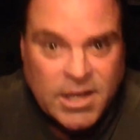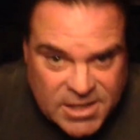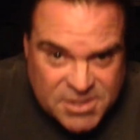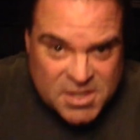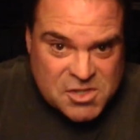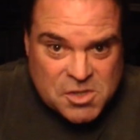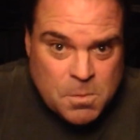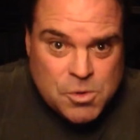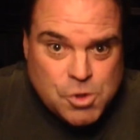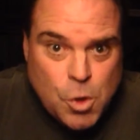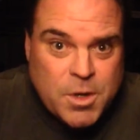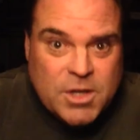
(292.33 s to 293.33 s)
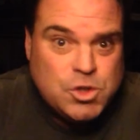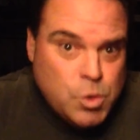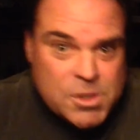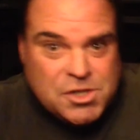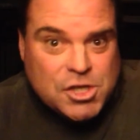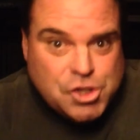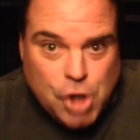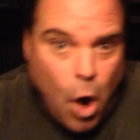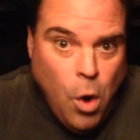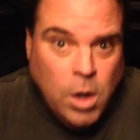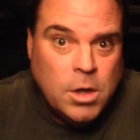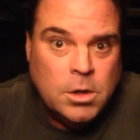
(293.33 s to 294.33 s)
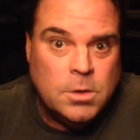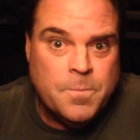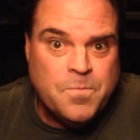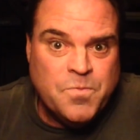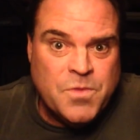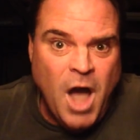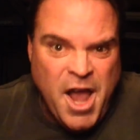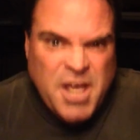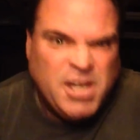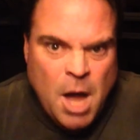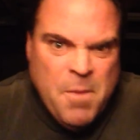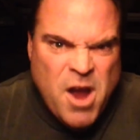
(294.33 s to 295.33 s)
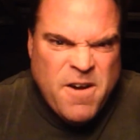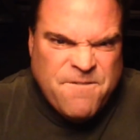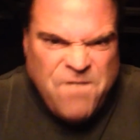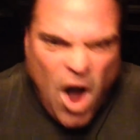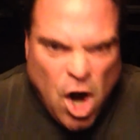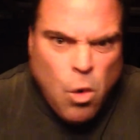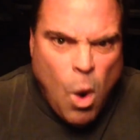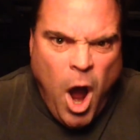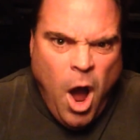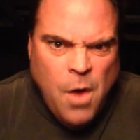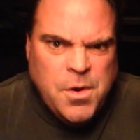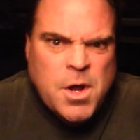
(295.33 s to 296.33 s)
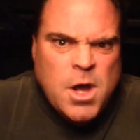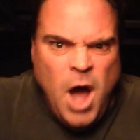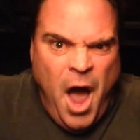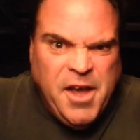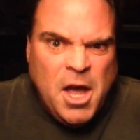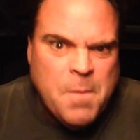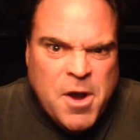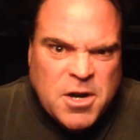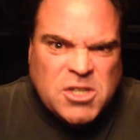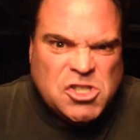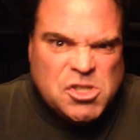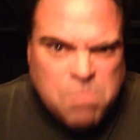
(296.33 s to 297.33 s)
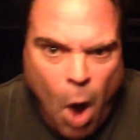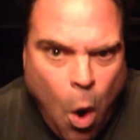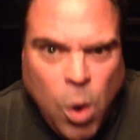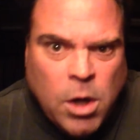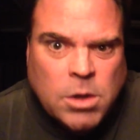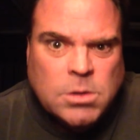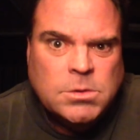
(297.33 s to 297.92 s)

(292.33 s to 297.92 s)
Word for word: Is this some sort of twisted joke? I didn't come here to fuck around. I come here to smoke.